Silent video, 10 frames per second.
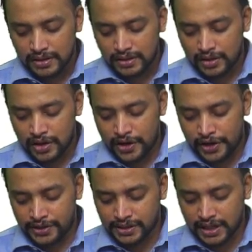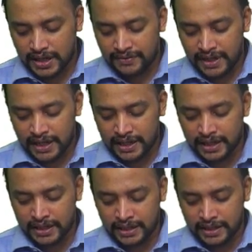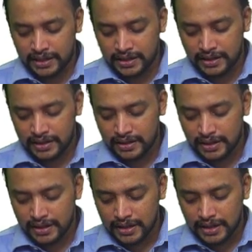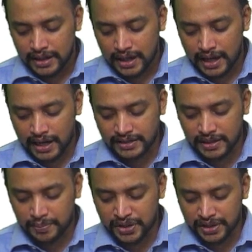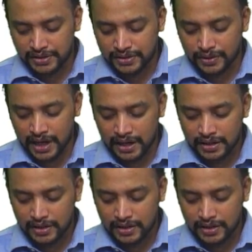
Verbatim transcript: Not covered under exceptions okay